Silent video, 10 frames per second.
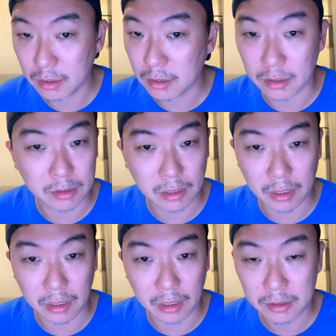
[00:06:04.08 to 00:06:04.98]
his
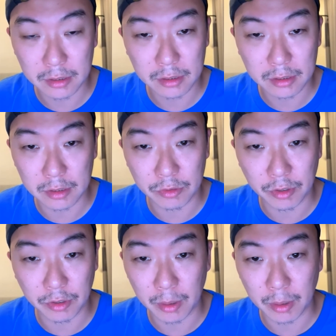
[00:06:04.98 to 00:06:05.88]

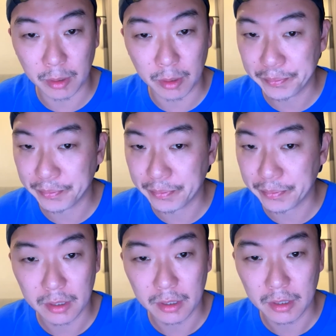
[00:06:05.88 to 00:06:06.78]
family name,
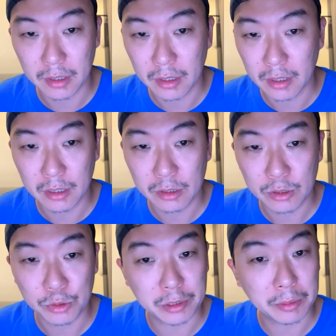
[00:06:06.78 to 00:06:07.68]

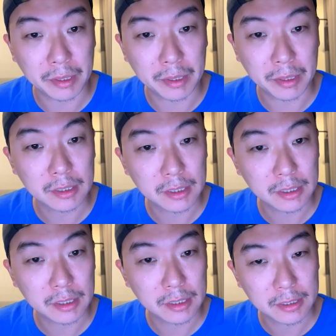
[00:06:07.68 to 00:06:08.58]
Trudimak.
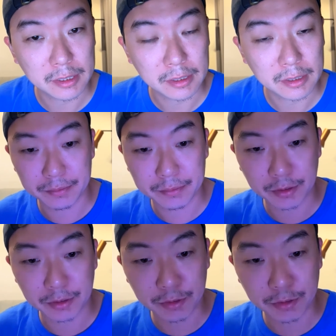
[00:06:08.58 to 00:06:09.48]

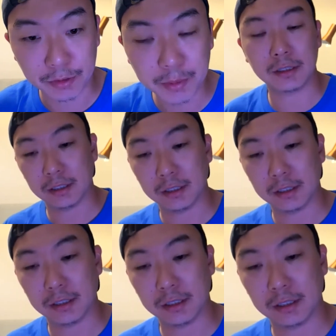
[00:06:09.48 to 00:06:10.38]
Before we get to
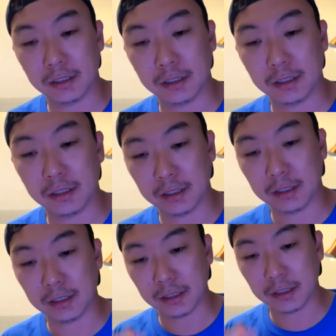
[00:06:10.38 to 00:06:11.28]
this, I
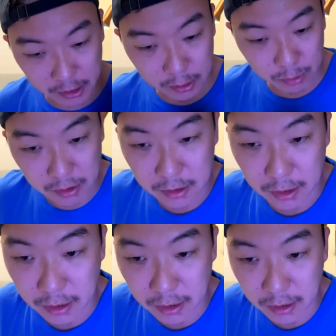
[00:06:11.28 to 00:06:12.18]
just want to
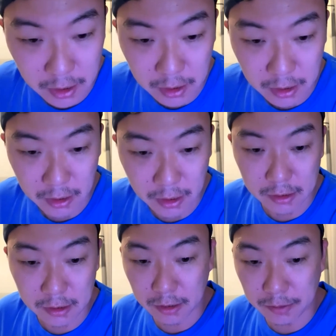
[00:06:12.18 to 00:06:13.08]
say
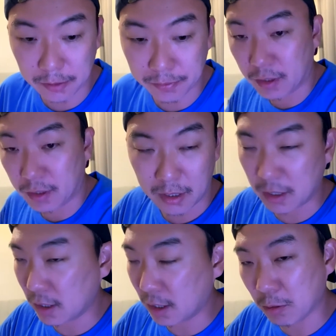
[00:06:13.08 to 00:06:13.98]
that I
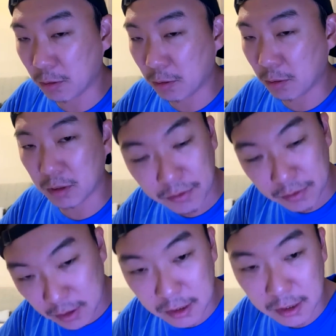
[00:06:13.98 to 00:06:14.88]
would love
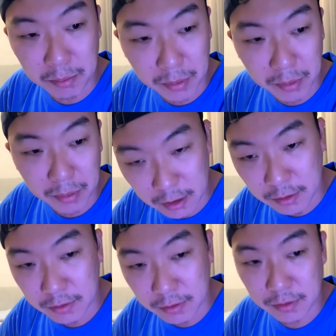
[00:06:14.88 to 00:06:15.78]
to see a making
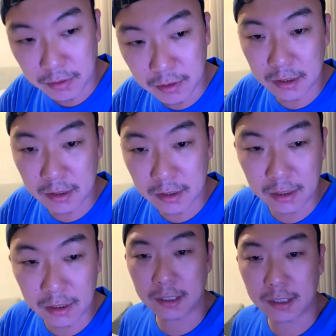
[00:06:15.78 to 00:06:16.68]
of this.
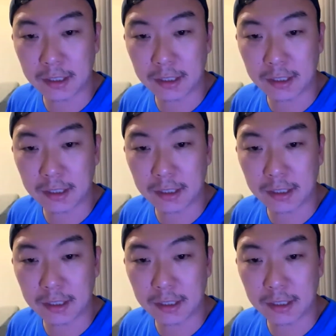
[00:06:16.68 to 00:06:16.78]
Like,